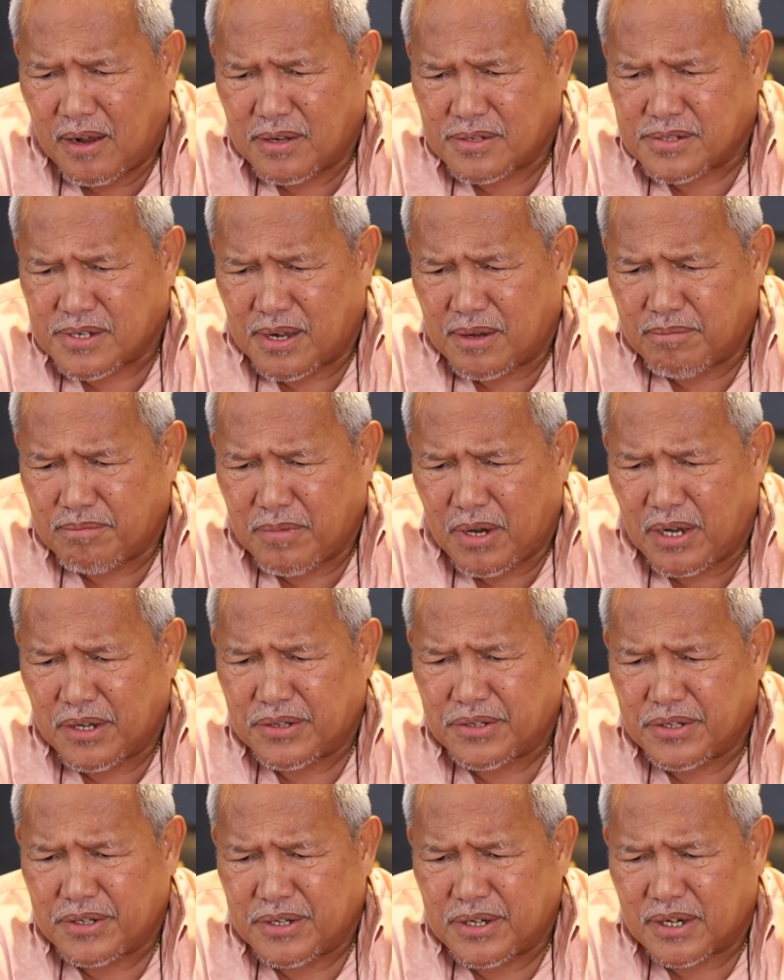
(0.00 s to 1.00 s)
some
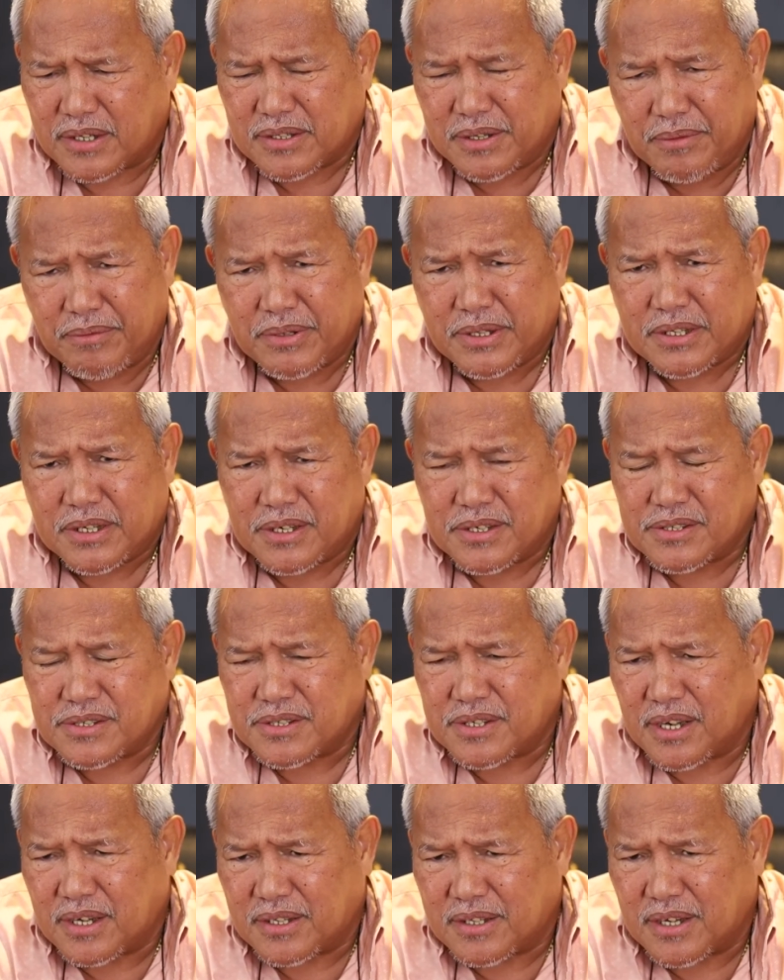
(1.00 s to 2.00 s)
other activities
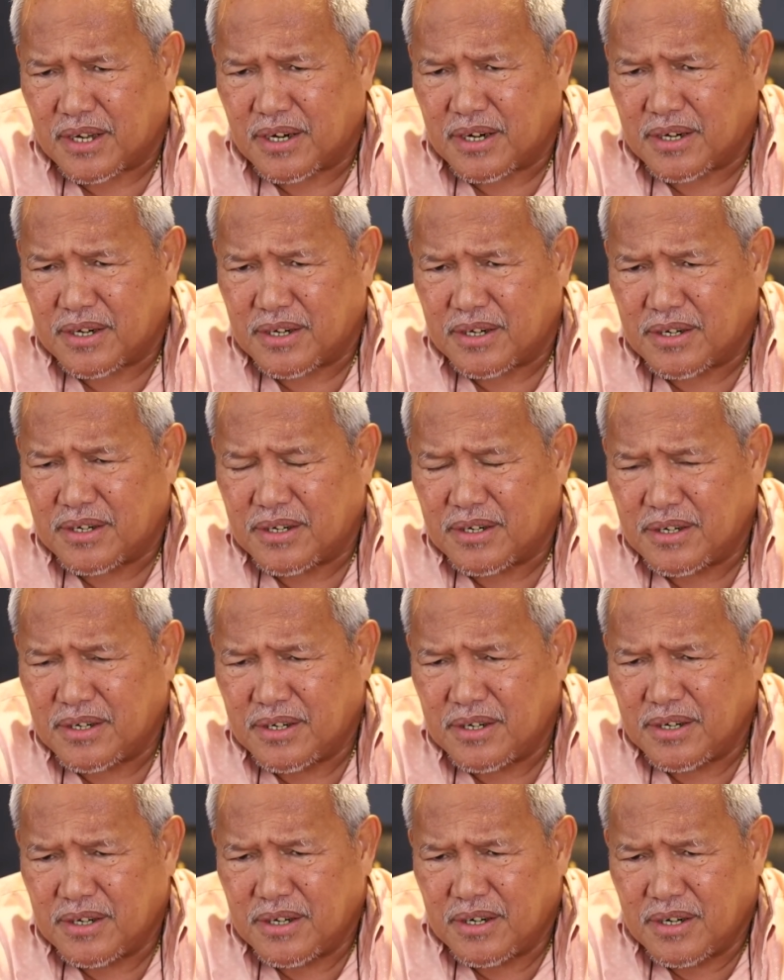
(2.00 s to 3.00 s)
that are
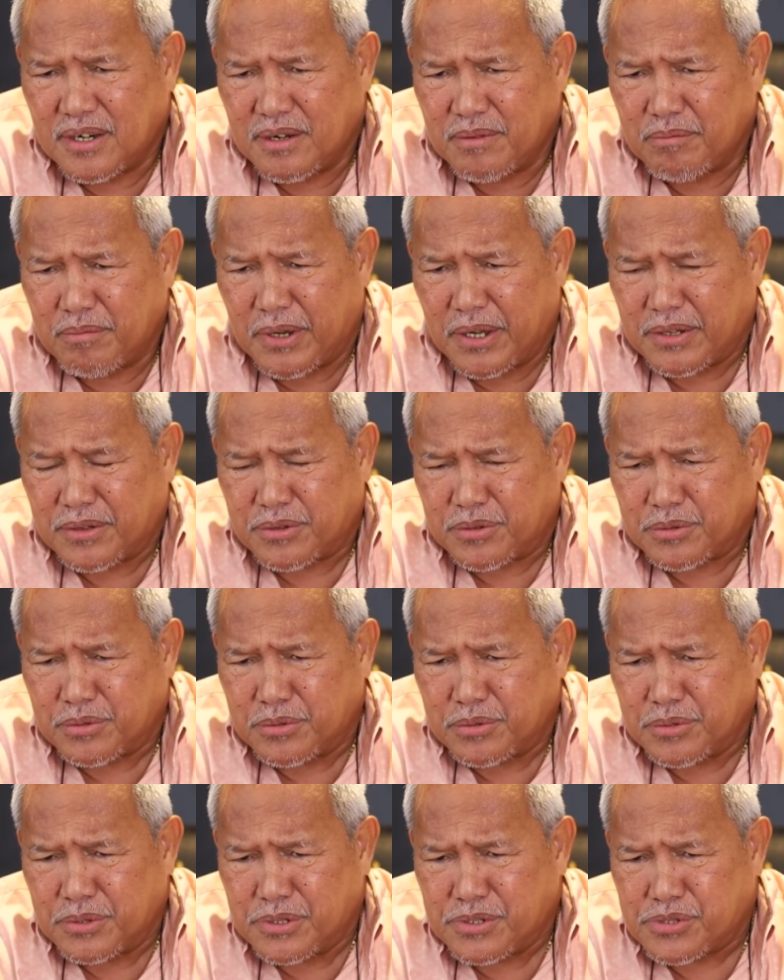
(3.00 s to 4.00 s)
meant to
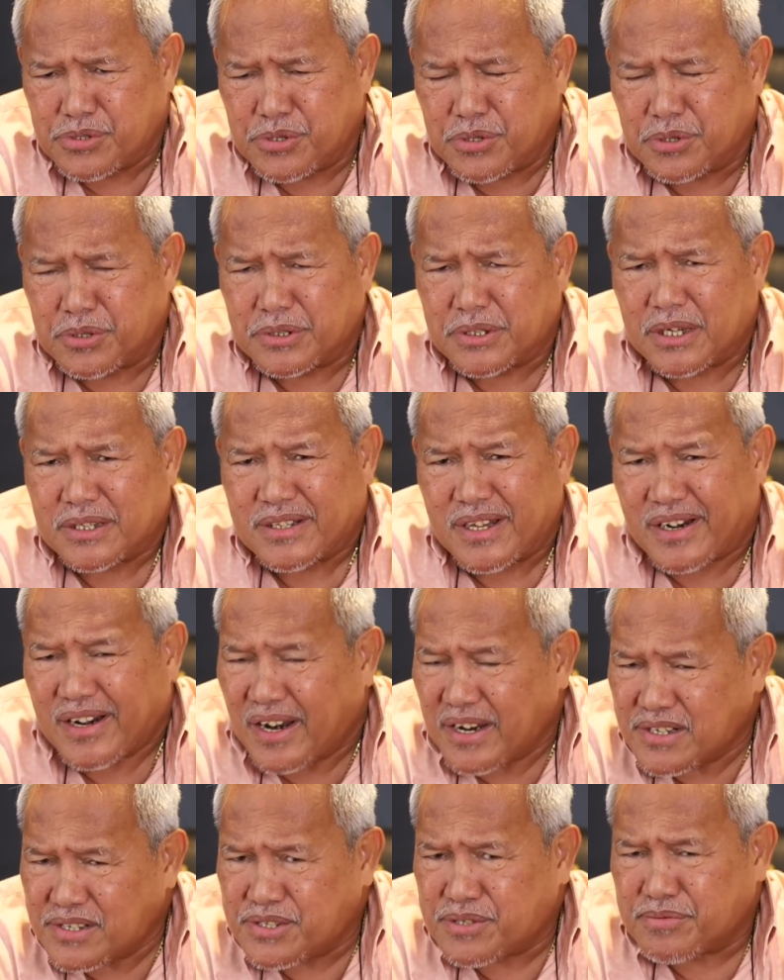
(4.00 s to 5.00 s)
ensure that the
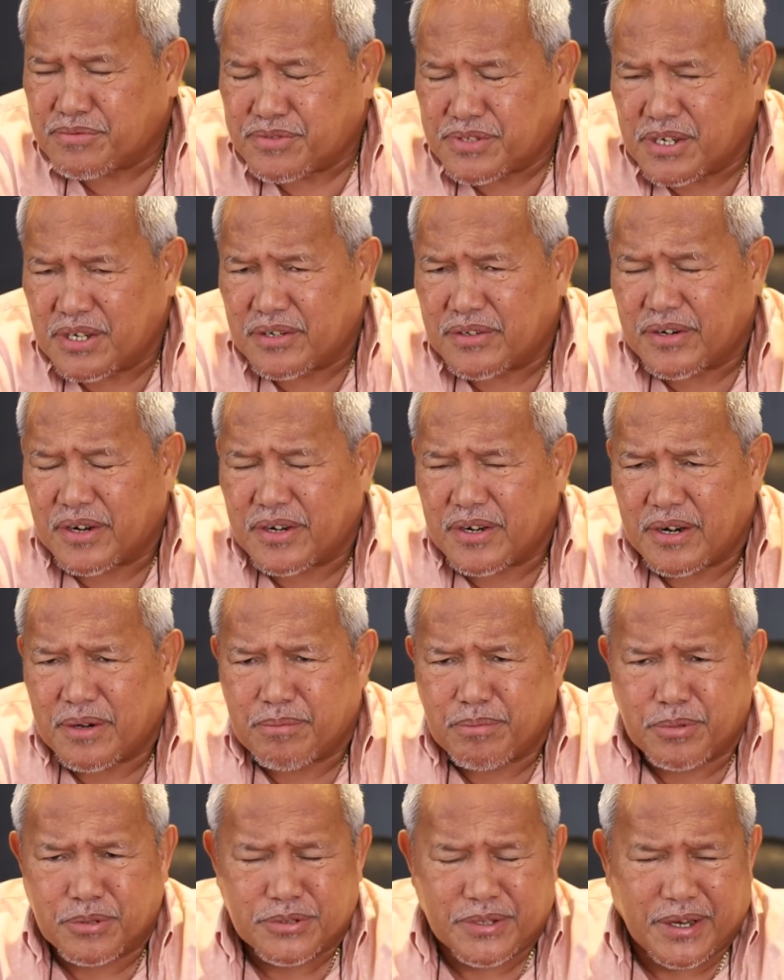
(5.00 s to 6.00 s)
rights of children are
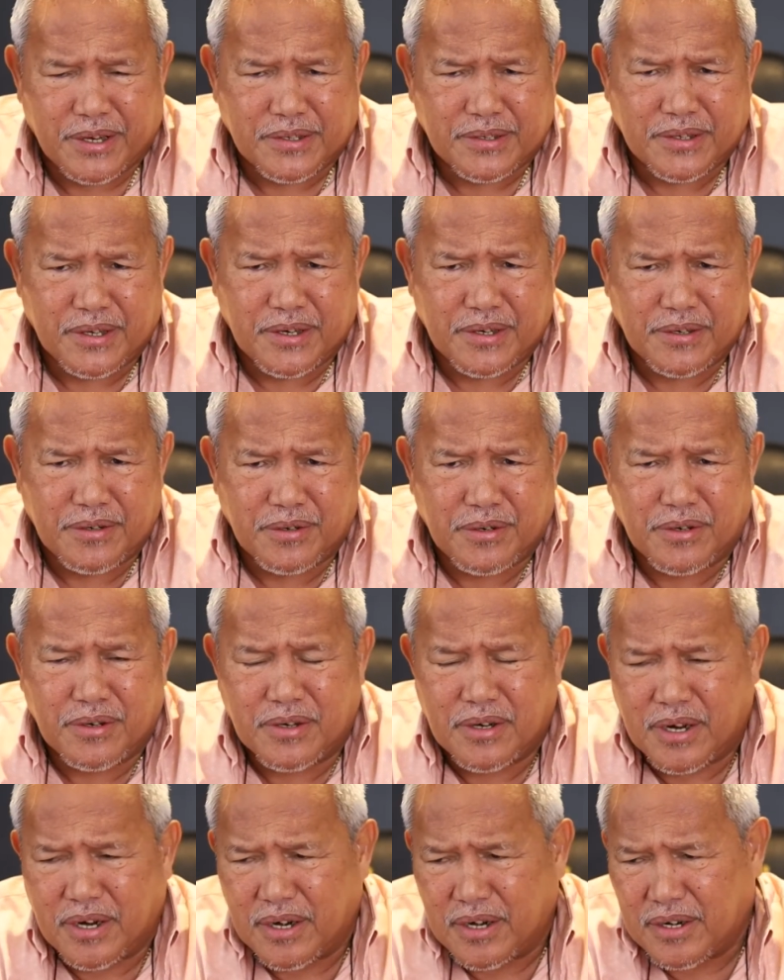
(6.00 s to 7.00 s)
protected, no,
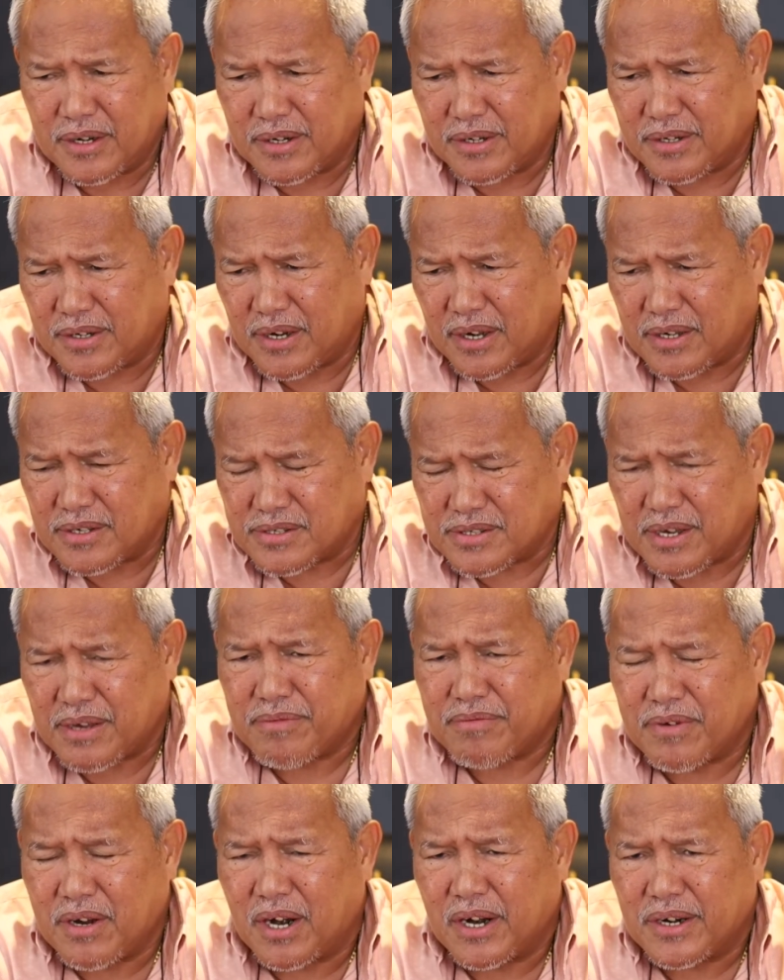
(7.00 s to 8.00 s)
and
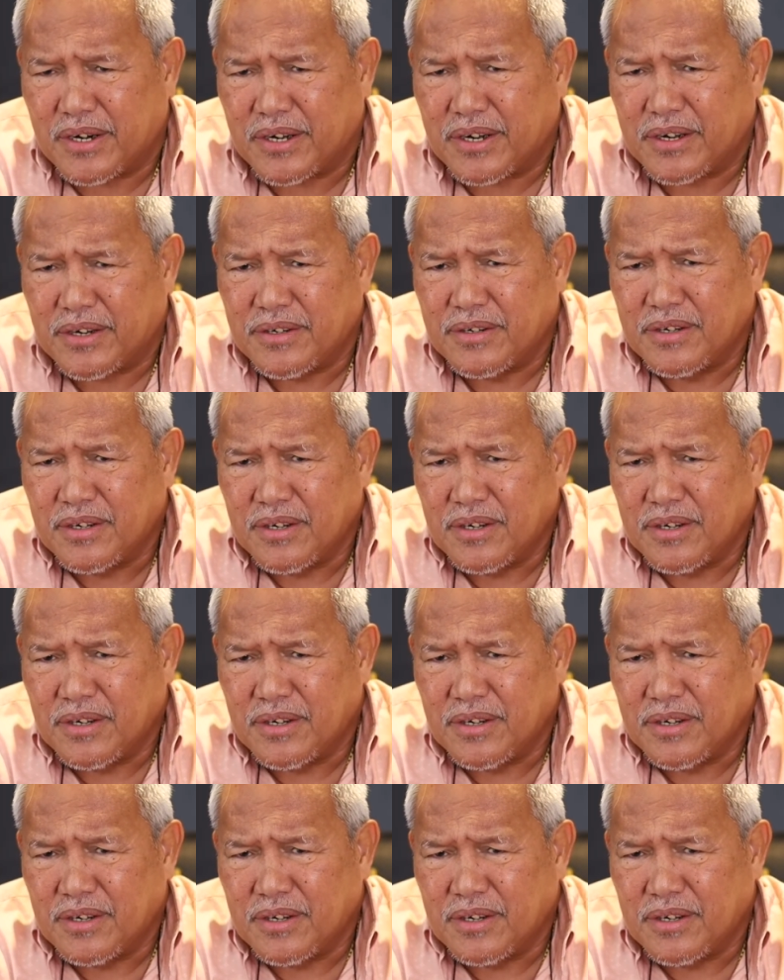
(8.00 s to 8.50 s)
safeguarded.